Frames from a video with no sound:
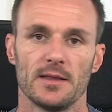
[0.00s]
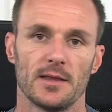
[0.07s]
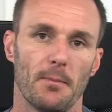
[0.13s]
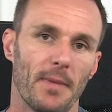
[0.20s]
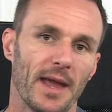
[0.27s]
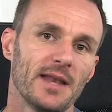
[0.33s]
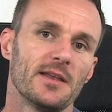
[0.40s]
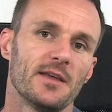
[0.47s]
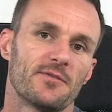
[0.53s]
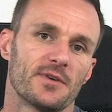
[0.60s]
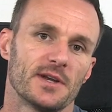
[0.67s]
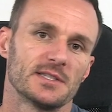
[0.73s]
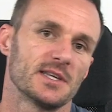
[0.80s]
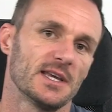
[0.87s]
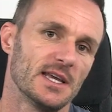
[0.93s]
The main
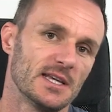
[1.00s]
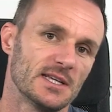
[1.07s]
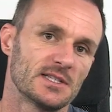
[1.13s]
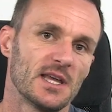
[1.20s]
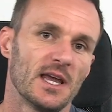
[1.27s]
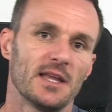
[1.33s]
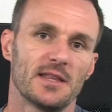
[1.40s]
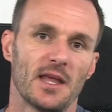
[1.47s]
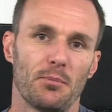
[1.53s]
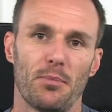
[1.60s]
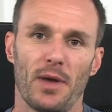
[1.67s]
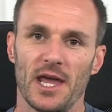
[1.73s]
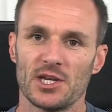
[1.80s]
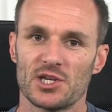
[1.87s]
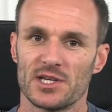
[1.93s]
difference is that
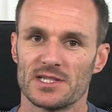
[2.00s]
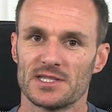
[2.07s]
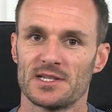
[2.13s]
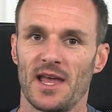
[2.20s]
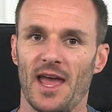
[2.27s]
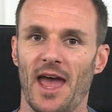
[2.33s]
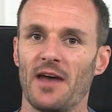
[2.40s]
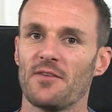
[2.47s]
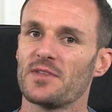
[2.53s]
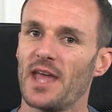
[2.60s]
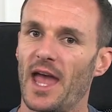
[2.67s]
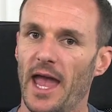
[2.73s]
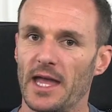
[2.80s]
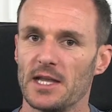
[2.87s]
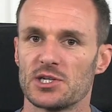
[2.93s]
patients have the
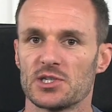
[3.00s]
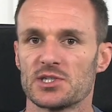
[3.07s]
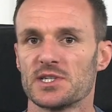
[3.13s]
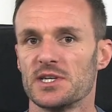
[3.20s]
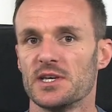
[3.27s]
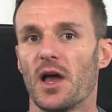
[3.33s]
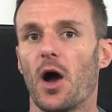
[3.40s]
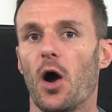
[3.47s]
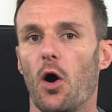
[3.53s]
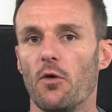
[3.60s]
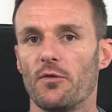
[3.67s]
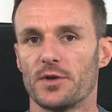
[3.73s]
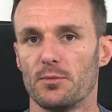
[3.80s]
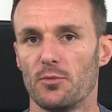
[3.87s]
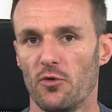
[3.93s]
agency
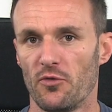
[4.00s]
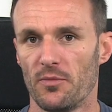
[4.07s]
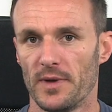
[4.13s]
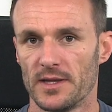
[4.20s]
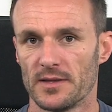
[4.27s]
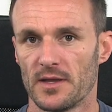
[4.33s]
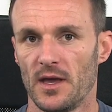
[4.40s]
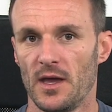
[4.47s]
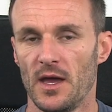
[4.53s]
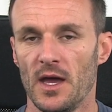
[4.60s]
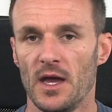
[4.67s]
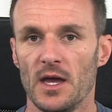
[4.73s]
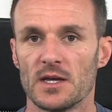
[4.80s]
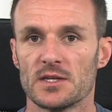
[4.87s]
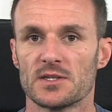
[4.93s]
over the movement.
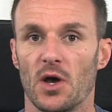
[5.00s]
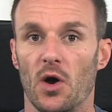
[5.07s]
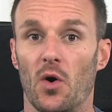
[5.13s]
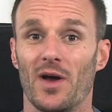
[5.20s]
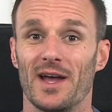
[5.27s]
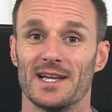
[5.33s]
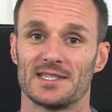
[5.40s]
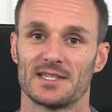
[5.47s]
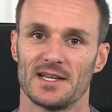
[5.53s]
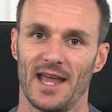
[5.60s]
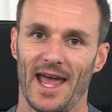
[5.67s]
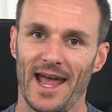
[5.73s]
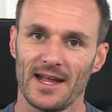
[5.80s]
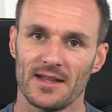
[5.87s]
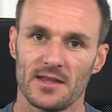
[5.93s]
So it's an
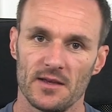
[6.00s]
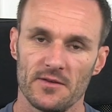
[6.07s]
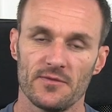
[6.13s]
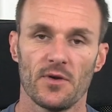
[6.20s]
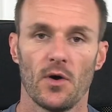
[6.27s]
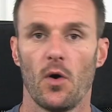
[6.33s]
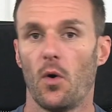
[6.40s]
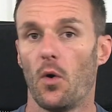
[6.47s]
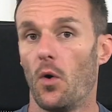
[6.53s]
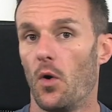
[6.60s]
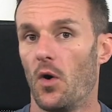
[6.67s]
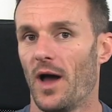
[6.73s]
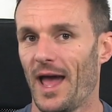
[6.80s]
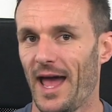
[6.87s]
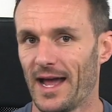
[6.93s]
active
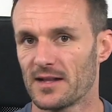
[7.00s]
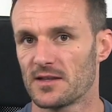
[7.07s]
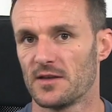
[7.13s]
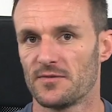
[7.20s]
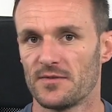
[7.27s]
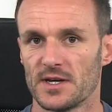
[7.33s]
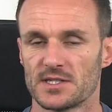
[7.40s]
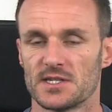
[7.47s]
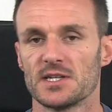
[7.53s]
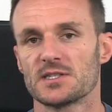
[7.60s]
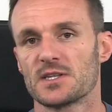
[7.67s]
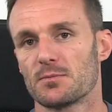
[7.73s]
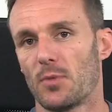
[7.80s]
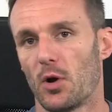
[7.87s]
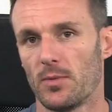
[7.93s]
or active
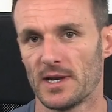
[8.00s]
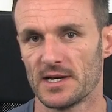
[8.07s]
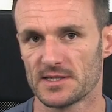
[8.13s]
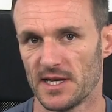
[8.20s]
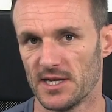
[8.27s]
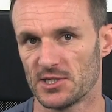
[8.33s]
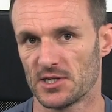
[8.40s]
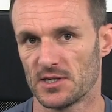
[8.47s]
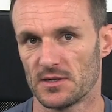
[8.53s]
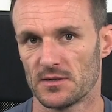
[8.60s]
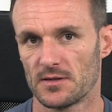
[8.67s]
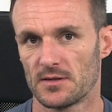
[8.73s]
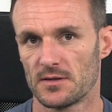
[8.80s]
assisted mobilization.